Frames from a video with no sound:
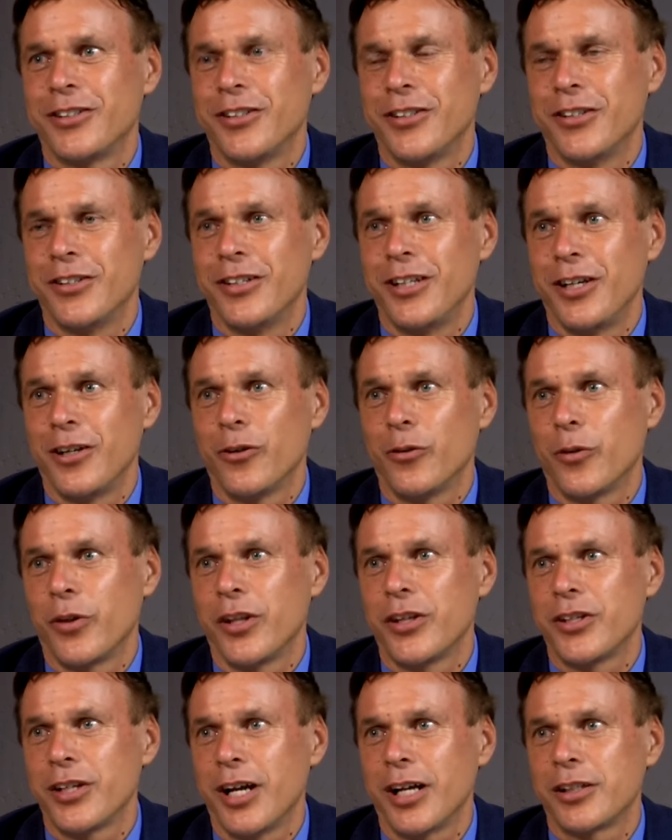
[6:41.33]
to deal
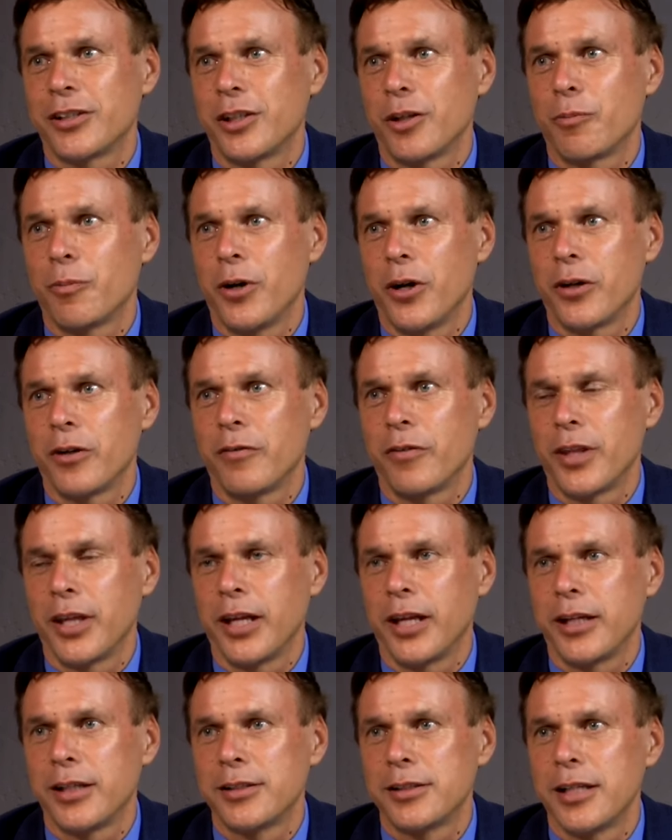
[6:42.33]
with the toxic part of
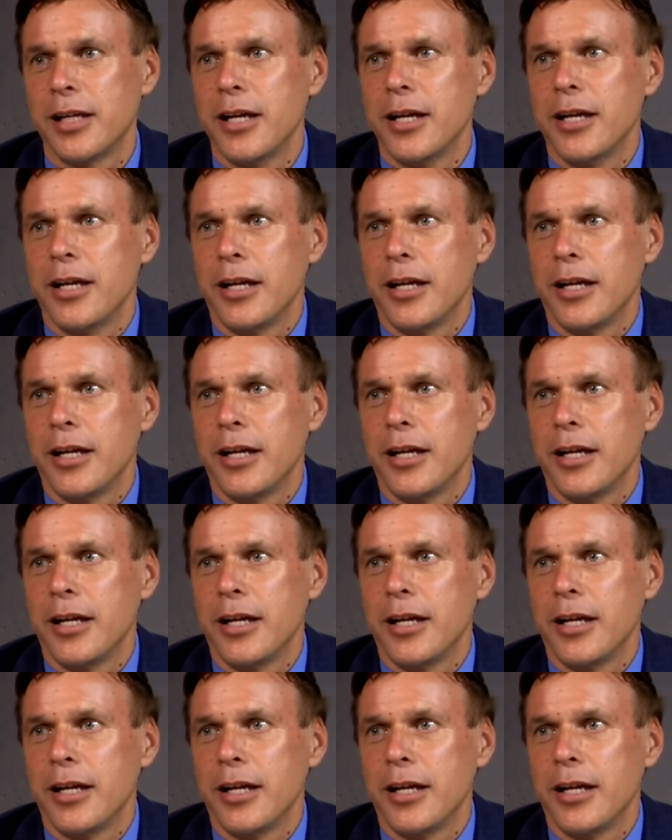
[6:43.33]
things.